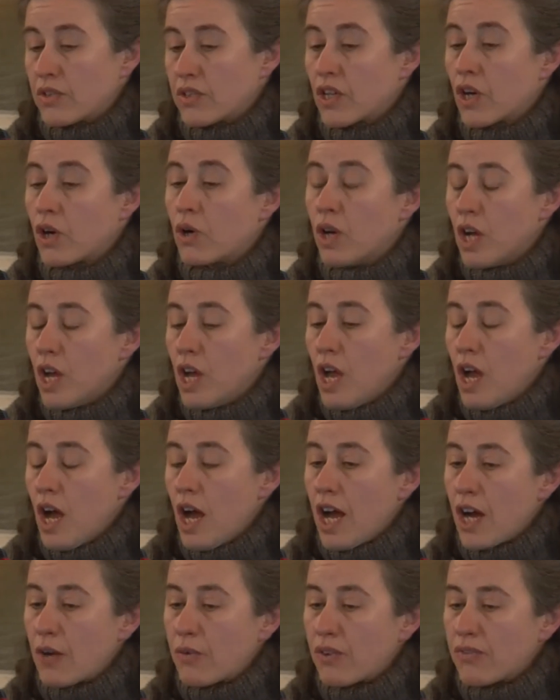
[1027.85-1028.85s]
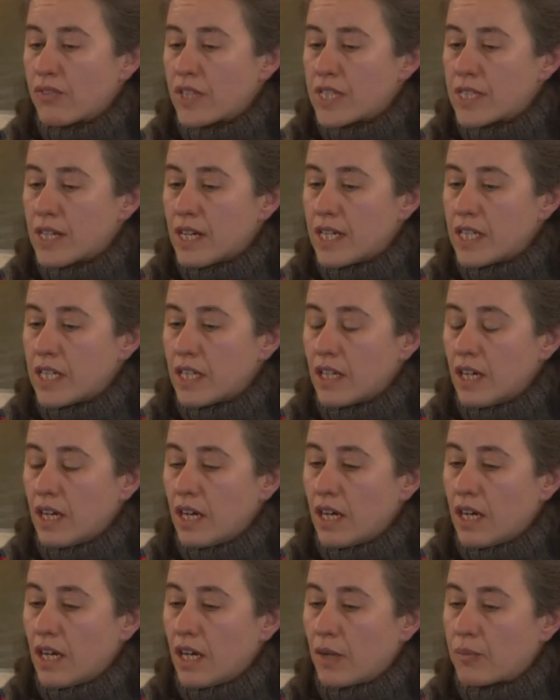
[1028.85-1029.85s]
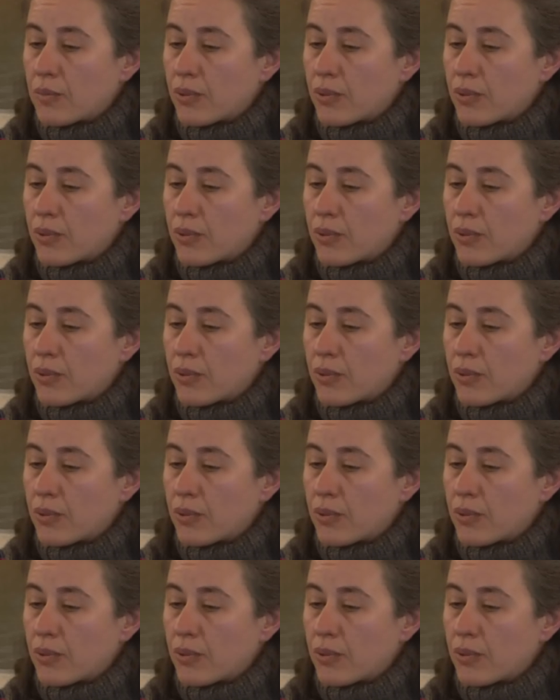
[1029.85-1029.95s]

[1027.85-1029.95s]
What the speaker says: So we've designed a